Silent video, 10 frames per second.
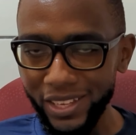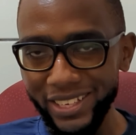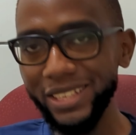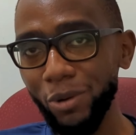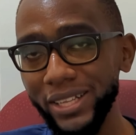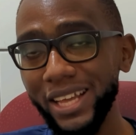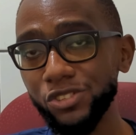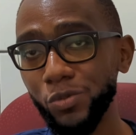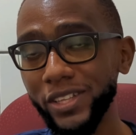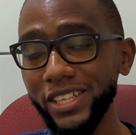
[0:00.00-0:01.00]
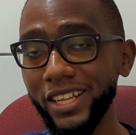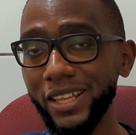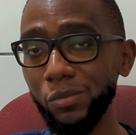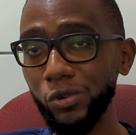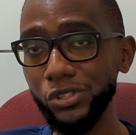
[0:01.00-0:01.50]
that's one thing that
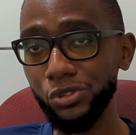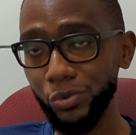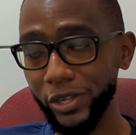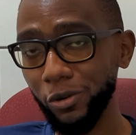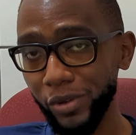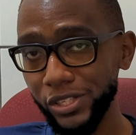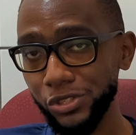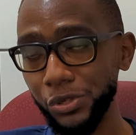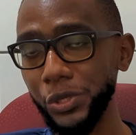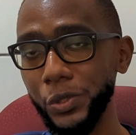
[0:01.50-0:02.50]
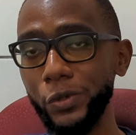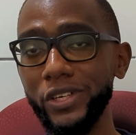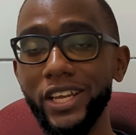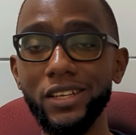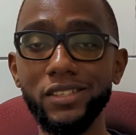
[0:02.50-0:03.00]
I'm going to recommend to you
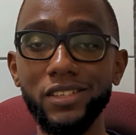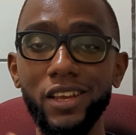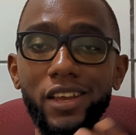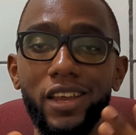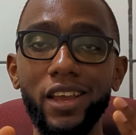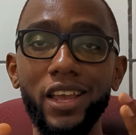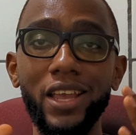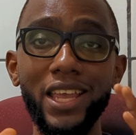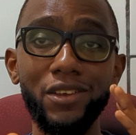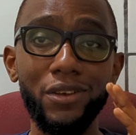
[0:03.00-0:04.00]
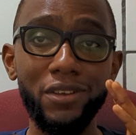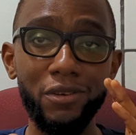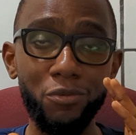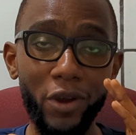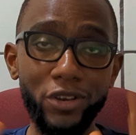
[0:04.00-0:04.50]
is,
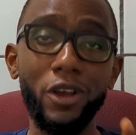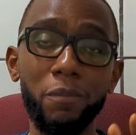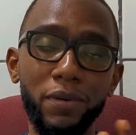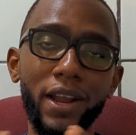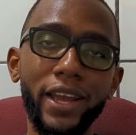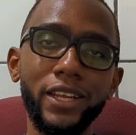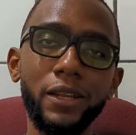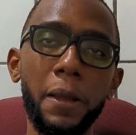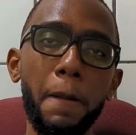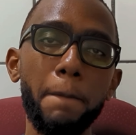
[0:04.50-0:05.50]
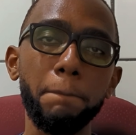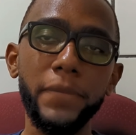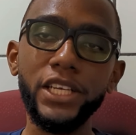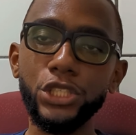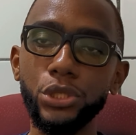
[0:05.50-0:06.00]
when you're applying,
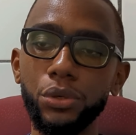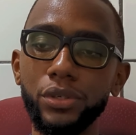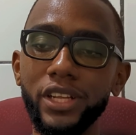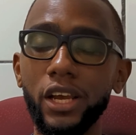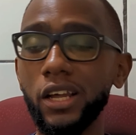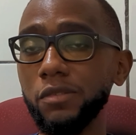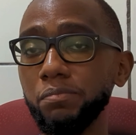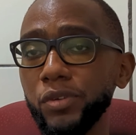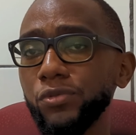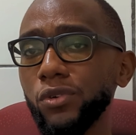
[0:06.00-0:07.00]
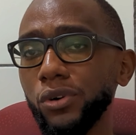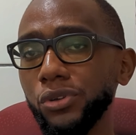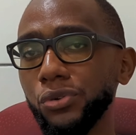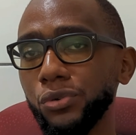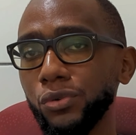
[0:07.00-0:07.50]
make sure that before
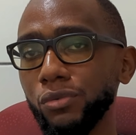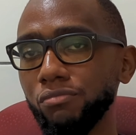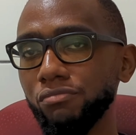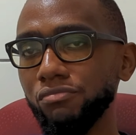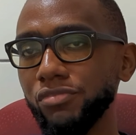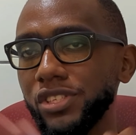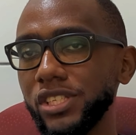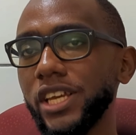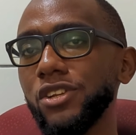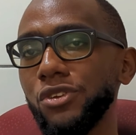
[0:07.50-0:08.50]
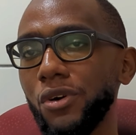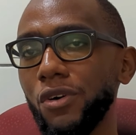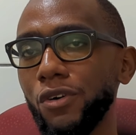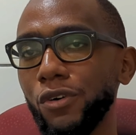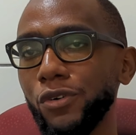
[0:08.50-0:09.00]
you send
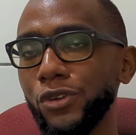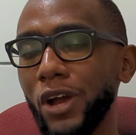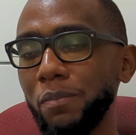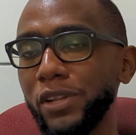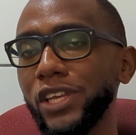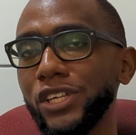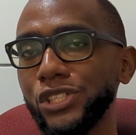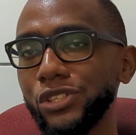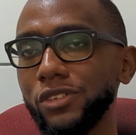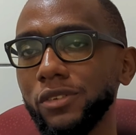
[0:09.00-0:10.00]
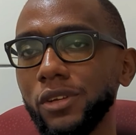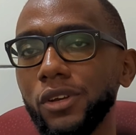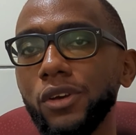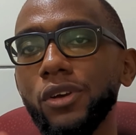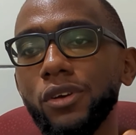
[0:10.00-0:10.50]
your application,
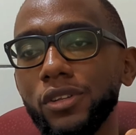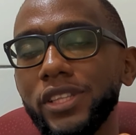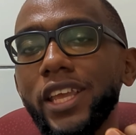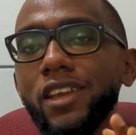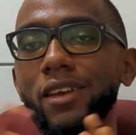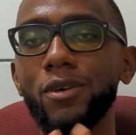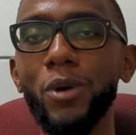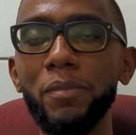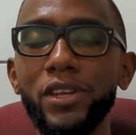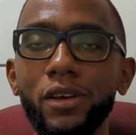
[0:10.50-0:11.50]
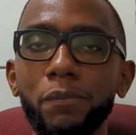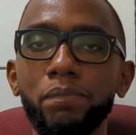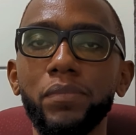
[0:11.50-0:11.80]
take a webinar.